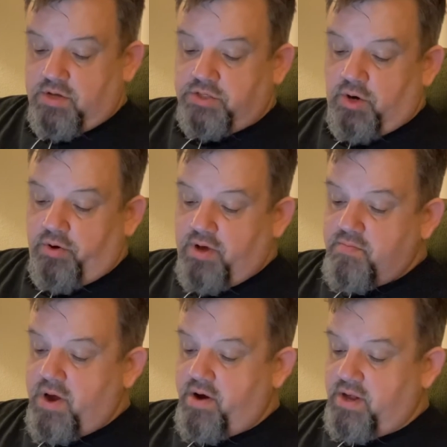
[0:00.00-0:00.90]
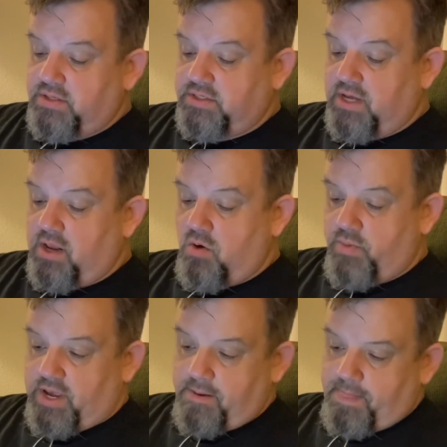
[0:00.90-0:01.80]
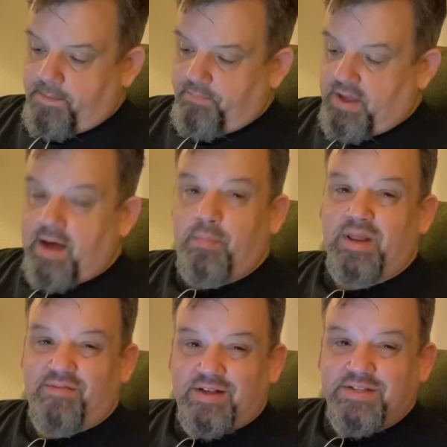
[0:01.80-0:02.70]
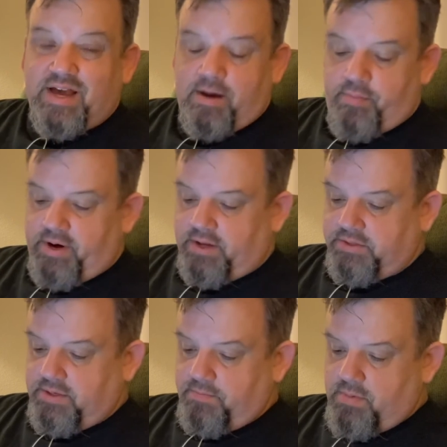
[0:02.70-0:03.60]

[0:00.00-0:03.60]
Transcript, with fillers: Jonah, Mary, and Salome. I believe that's how you pronounce it.